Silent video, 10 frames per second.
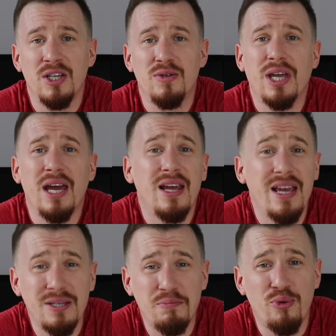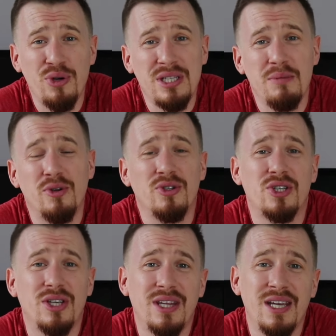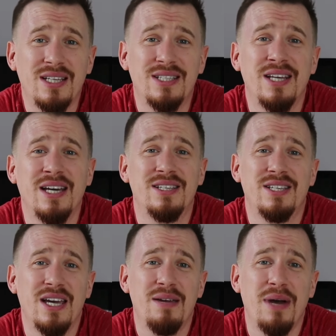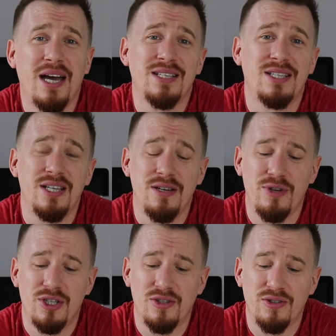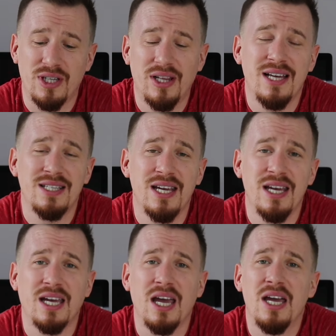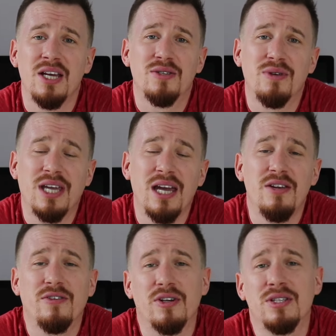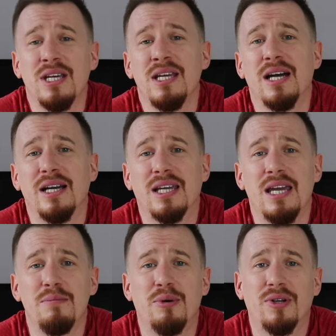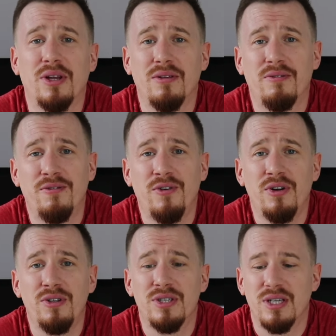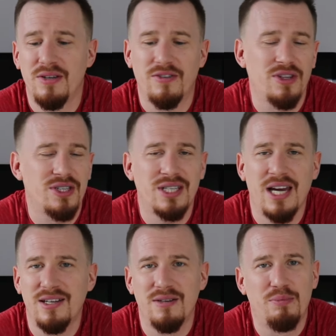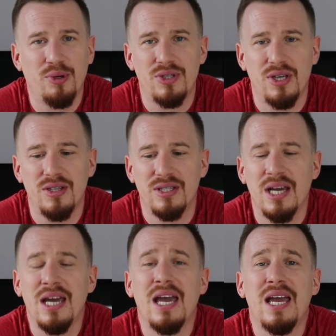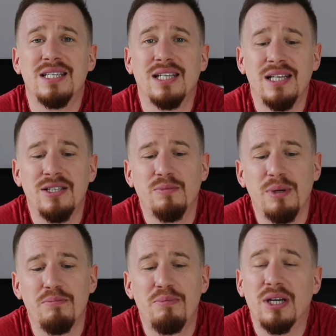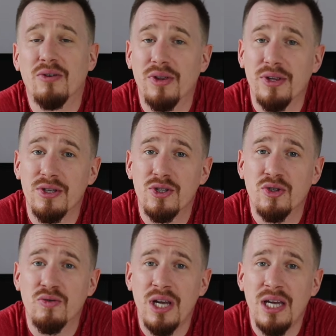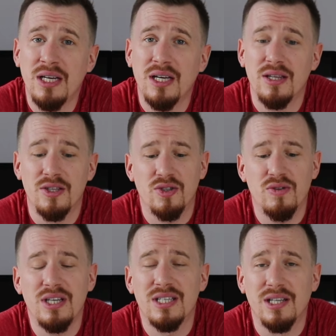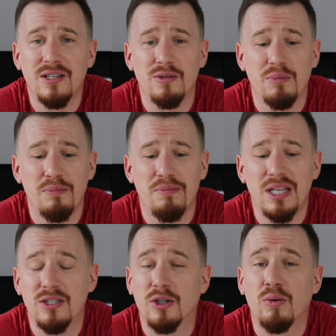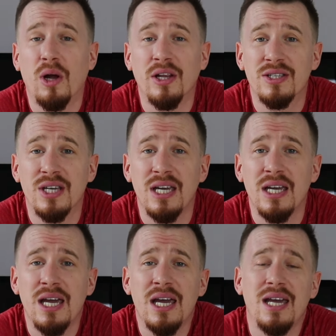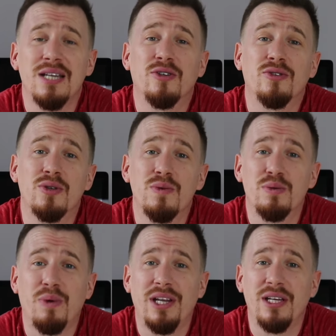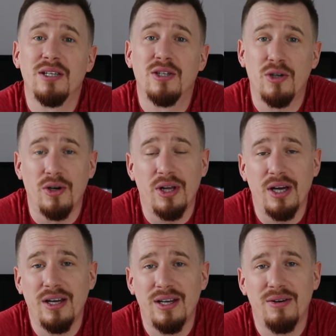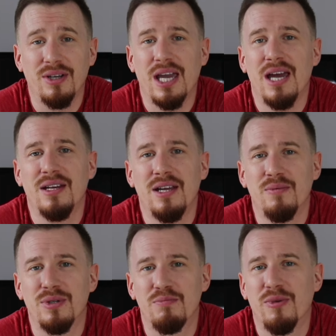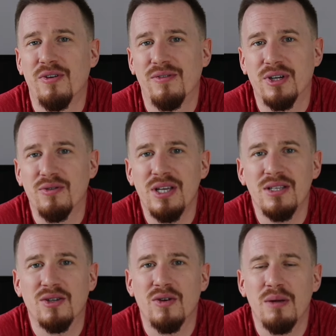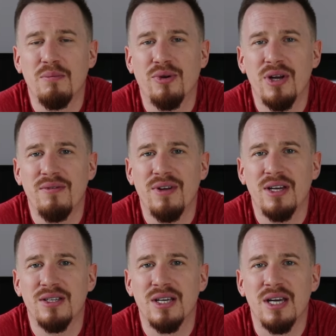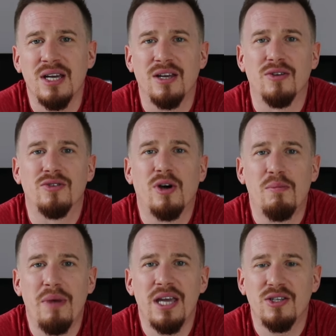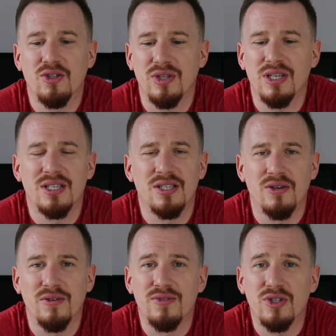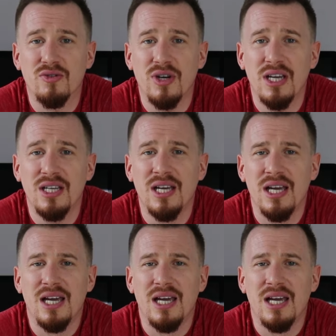So again, it's pretty much the exact same as the original classic. So again, you've got a T9 keyboard on the front, you've got the standard buttons. It's a little bit bigger on the screen, and the screen is a little bit better quality. It's also as well in colour. Now again, it was more of a green screen previous, dot matrix sort of screen.